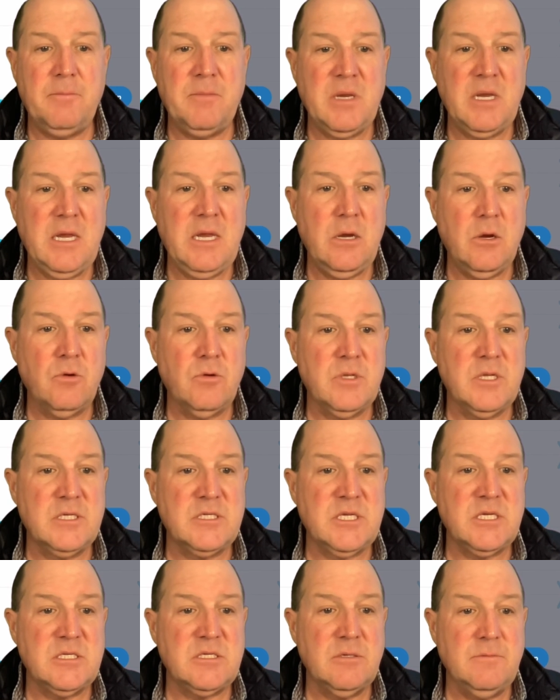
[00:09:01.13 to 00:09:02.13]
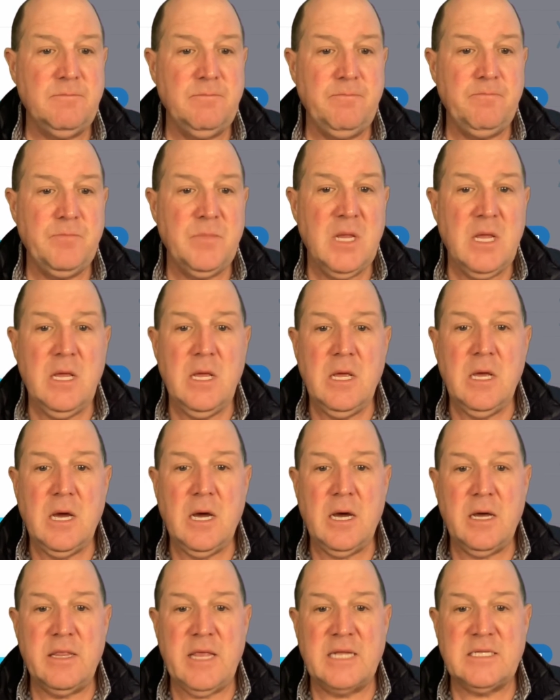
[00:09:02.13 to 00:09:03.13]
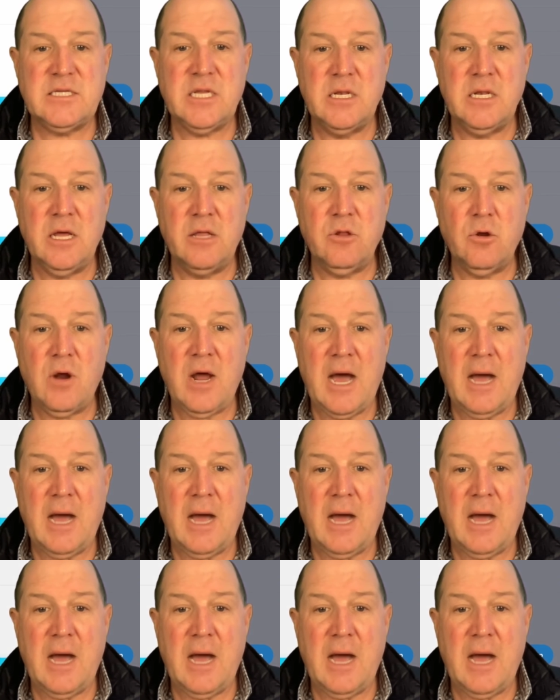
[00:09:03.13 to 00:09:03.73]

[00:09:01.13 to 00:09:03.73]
here in the system. That's another